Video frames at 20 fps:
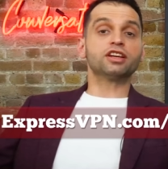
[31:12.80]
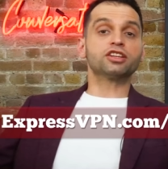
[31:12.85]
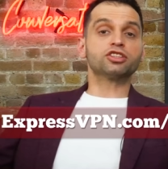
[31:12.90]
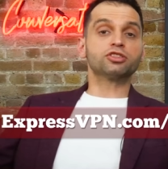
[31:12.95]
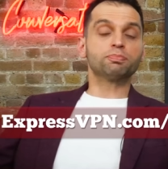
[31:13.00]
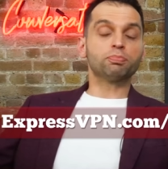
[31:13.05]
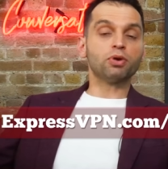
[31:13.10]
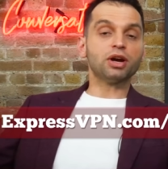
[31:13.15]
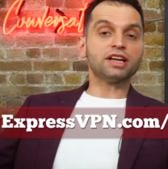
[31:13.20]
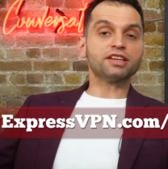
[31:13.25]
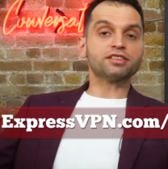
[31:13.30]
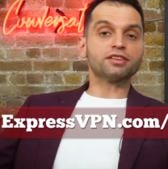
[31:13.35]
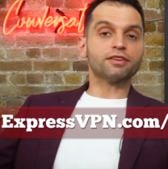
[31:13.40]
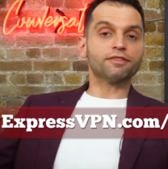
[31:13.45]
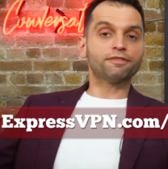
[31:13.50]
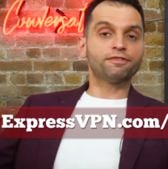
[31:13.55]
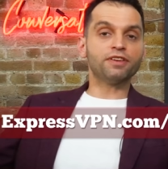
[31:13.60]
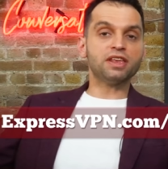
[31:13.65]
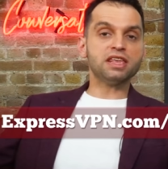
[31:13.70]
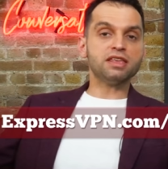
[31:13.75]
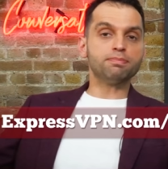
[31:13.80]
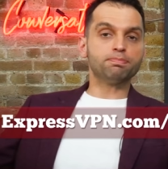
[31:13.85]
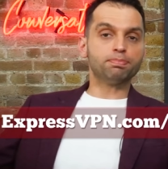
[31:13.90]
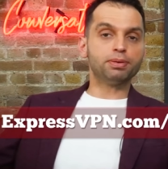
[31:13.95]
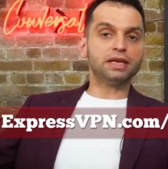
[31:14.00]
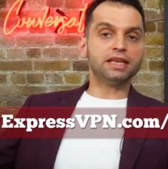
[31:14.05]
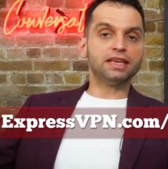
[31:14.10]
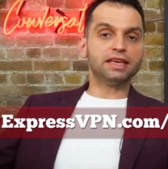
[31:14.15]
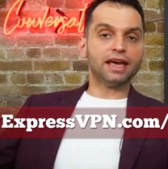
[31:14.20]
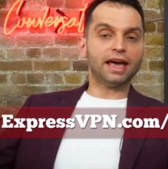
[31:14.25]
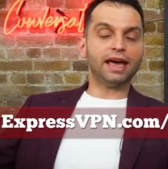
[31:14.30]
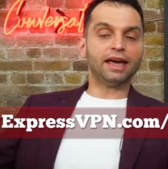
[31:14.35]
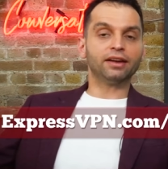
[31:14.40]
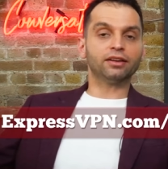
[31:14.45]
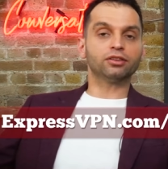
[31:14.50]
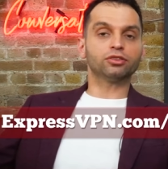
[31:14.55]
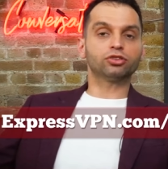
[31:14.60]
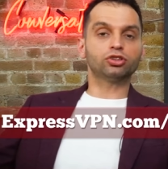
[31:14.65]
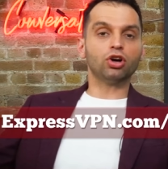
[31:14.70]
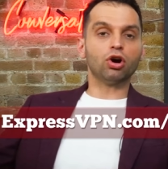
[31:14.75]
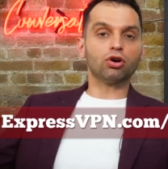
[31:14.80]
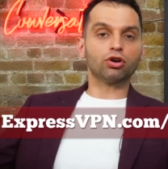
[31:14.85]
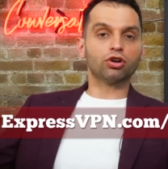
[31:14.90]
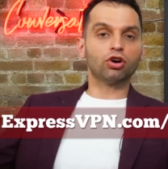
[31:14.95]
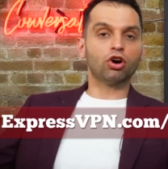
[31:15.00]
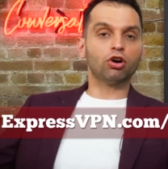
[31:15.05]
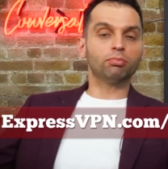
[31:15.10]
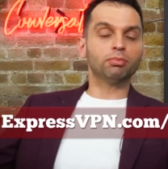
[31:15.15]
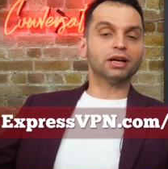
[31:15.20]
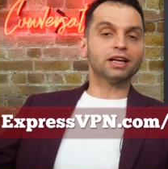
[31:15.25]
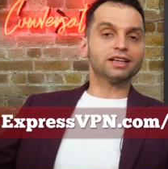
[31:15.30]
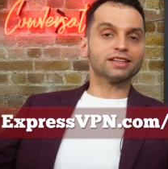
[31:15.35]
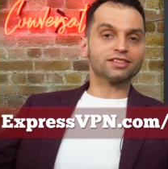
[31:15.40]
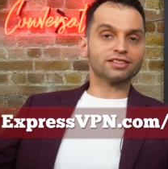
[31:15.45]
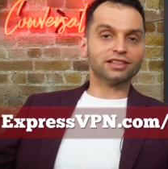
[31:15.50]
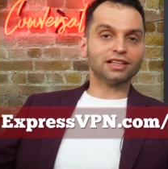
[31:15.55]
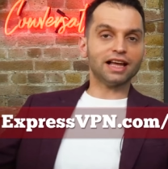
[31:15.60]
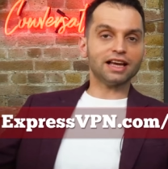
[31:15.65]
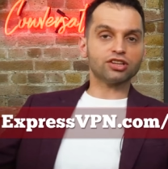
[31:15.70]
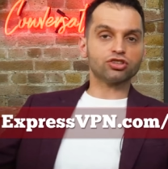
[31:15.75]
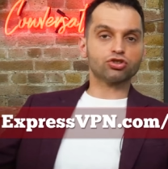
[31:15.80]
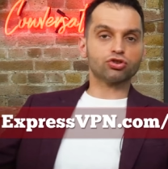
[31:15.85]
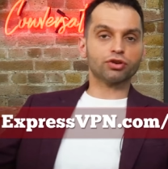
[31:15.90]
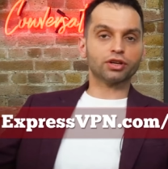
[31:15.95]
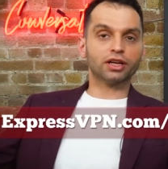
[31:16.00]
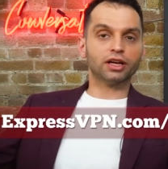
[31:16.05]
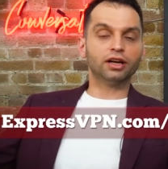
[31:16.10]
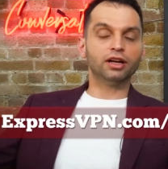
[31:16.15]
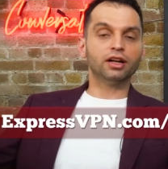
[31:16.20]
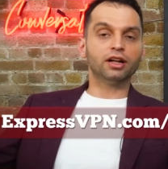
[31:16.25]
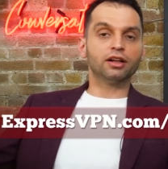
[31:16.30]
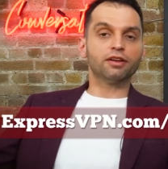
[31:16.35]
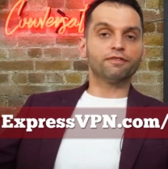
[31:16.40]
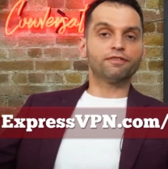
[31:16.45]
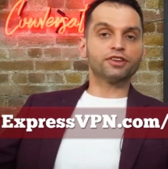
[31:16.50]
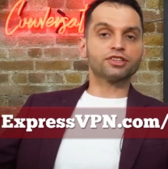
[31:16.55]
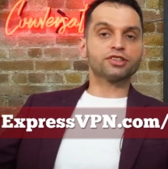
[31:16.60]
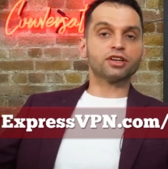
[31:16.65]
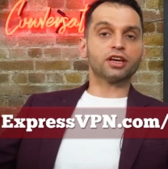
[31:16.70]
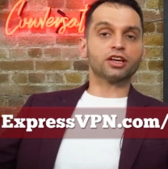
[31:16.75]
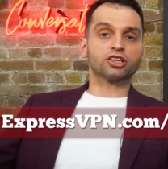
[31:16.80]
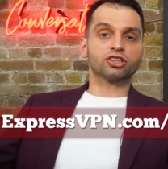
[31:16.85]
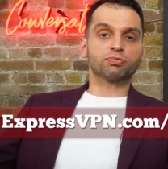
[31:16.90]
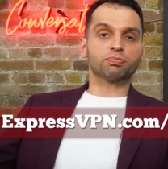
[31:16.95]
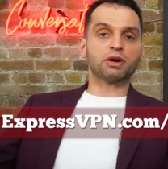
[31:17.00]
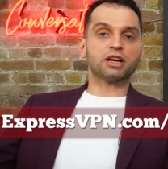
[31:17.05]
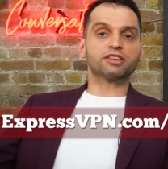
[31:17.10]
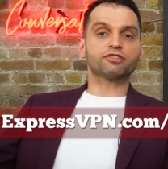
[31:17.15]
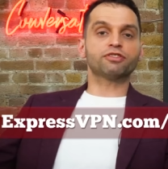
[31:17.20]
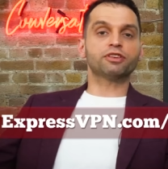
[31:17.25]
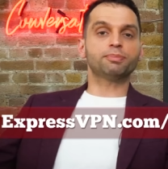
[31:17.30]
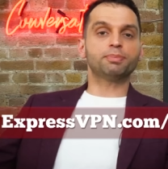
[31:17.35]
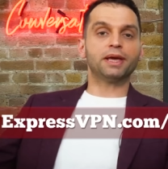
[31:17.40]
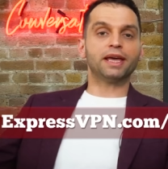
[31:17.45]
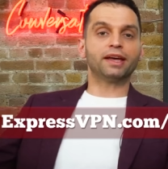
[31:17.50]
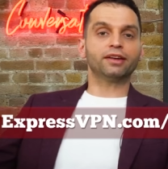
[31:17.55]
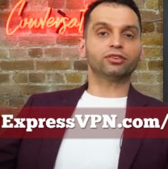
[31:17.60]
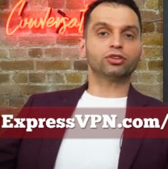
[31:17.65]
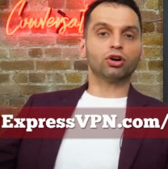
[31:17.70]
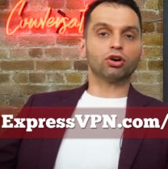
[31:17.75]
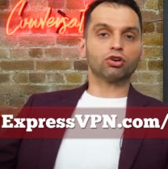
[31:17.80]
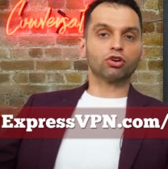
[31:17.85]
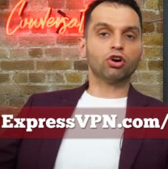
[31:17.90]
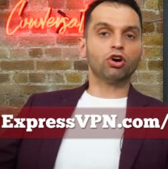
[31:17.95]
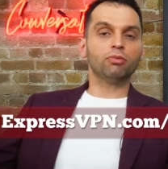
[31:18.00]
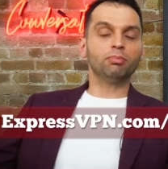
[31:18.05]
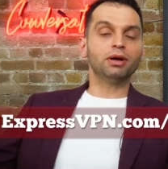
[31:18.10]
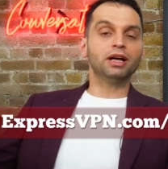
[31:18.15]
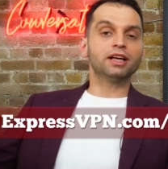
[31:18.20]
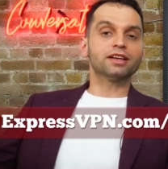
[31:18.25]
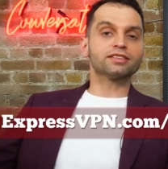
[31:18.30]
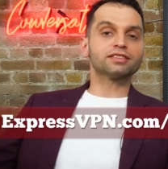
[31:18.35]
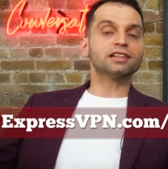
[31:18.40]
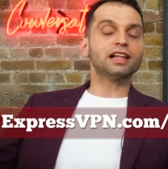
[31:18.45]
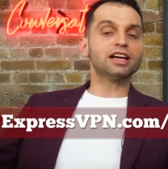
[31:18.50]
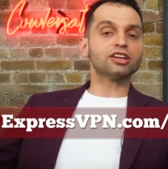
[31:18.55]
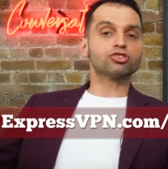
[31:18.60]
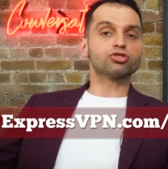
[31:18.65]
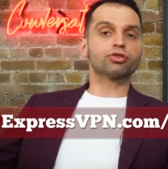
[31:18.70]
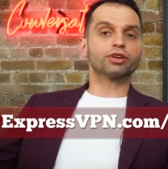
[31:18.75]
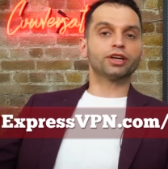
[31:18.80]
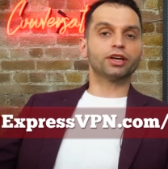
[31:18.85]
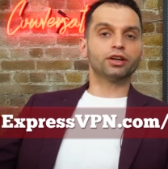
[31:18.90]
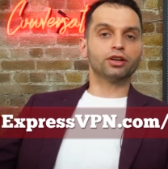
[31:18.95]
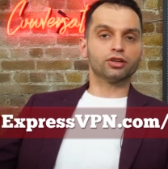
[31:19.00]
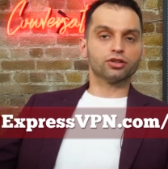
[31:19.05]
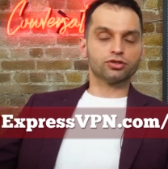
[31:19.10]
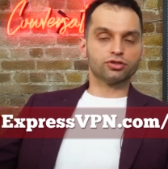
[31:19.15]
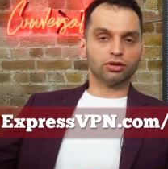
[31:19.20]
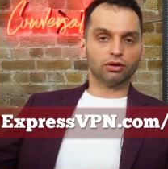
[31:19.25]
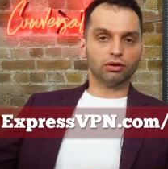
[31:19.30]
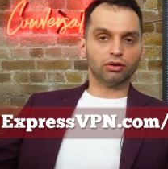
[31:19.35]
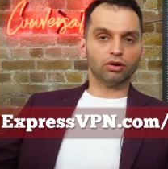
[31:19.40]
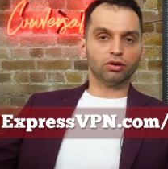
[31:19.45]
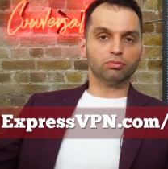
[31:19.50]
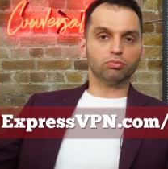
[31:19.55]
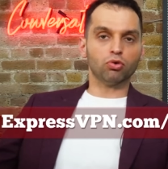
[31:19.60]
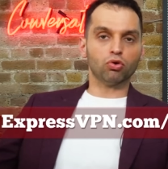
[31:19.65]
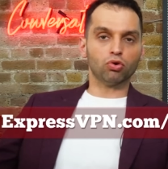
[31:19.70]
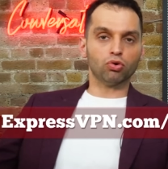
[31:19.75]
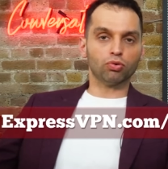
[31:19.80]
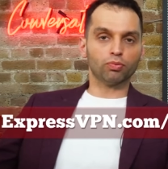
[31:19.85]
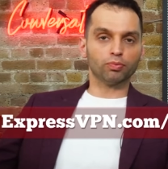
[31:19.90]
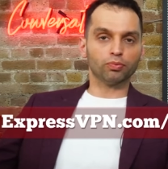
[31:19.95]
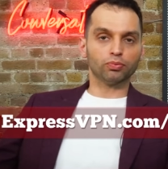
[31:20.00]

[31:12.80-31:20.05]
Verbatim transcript: expressvpn.com slash trigger. Visit expressvpn.com slash trigger to learn more.